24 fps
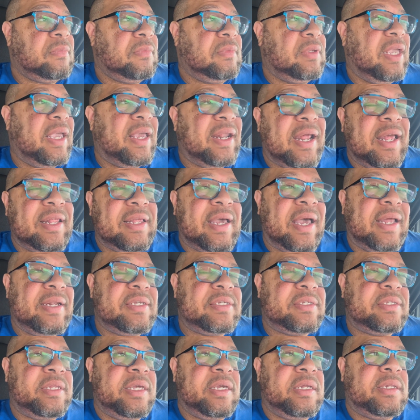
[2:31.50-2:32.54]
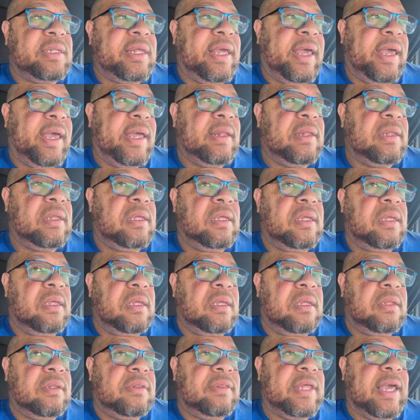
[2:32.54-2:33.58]
And I just think that
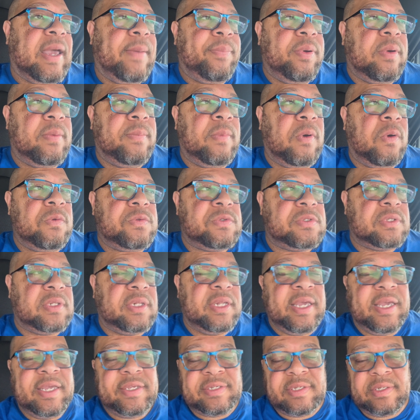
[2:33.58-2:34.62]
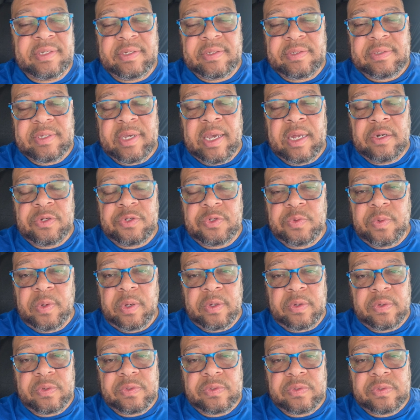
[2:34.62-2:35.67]
promotes laziness out of
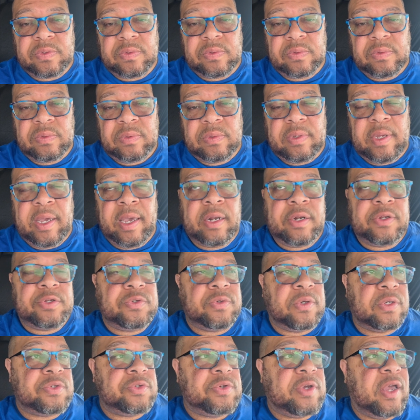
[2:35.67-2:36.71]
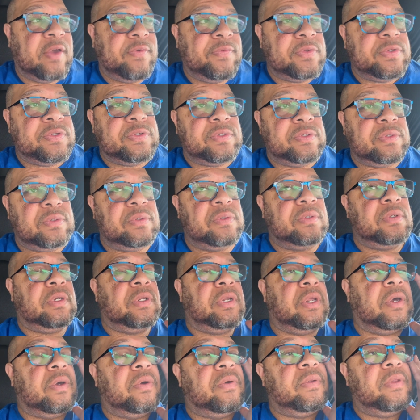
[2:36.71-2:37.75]
truckers, out of truck drivers, you
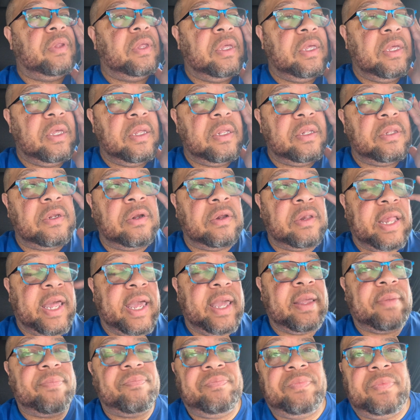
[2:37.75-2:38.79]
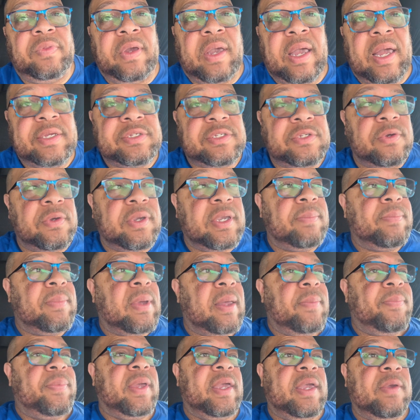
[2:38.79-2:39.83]
know. They're like, look, I still get
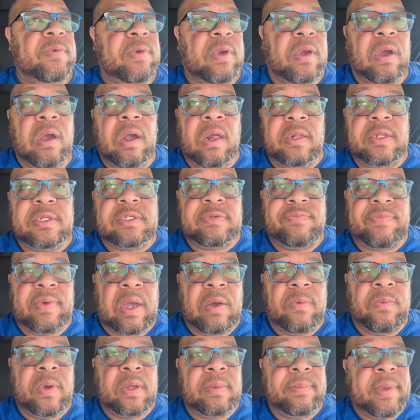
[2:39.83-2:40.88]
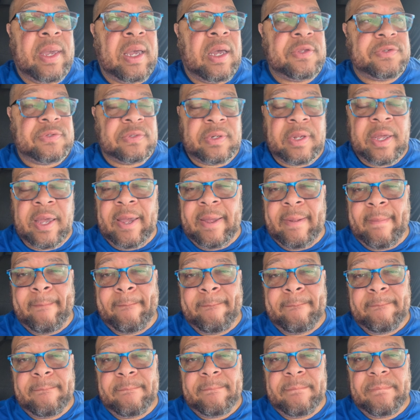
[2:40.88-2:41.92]
my pay regardless if I run miles or not,
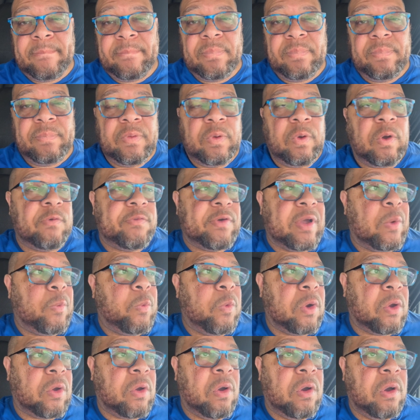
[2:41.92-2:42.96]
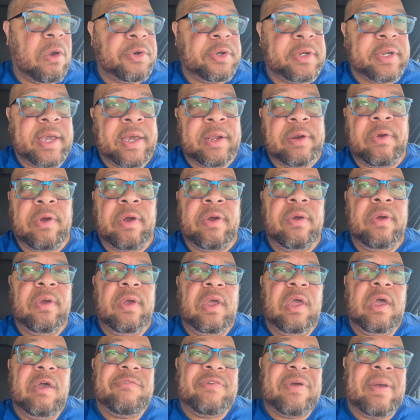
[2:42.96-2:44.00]
or if I work hard or not, or
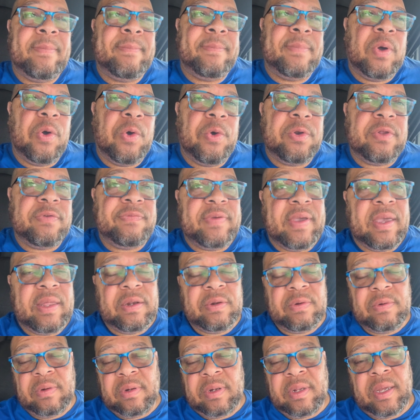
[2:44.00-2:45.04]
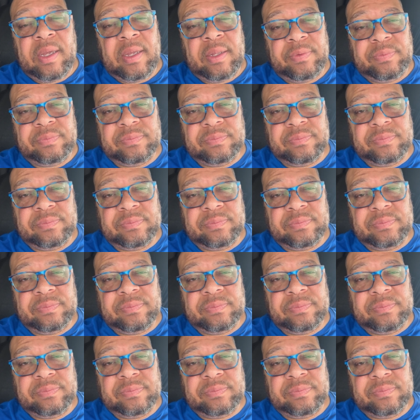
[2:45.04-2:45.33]
if I'm motivated or not.